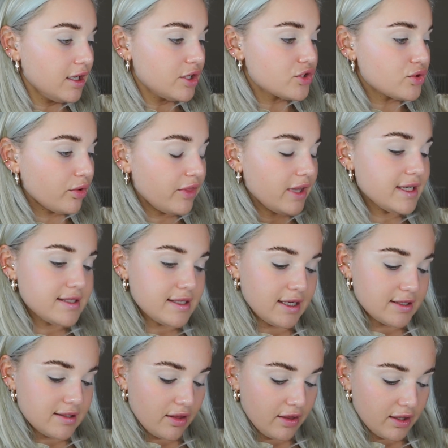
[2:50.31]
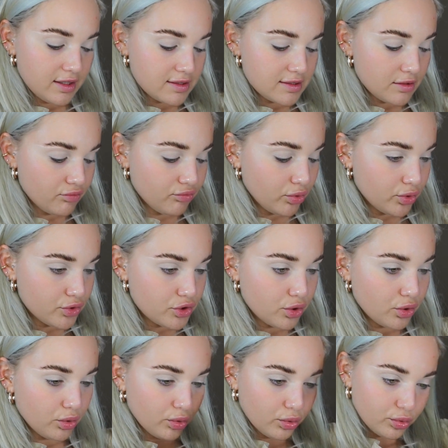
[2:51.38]
So this is, I think it's the Rose
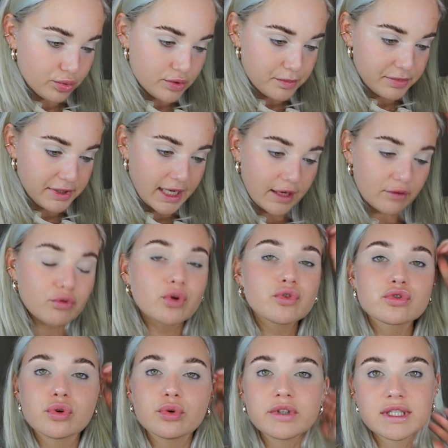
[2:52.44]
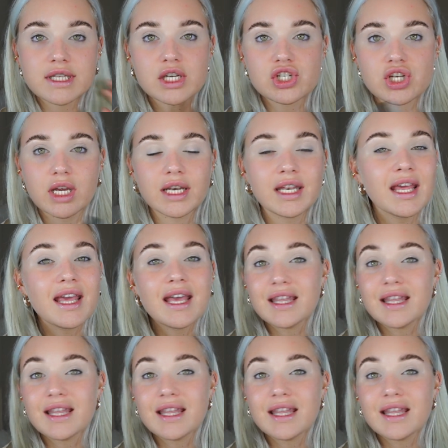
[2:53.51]
Gold. Yeah, Rose Gold edition.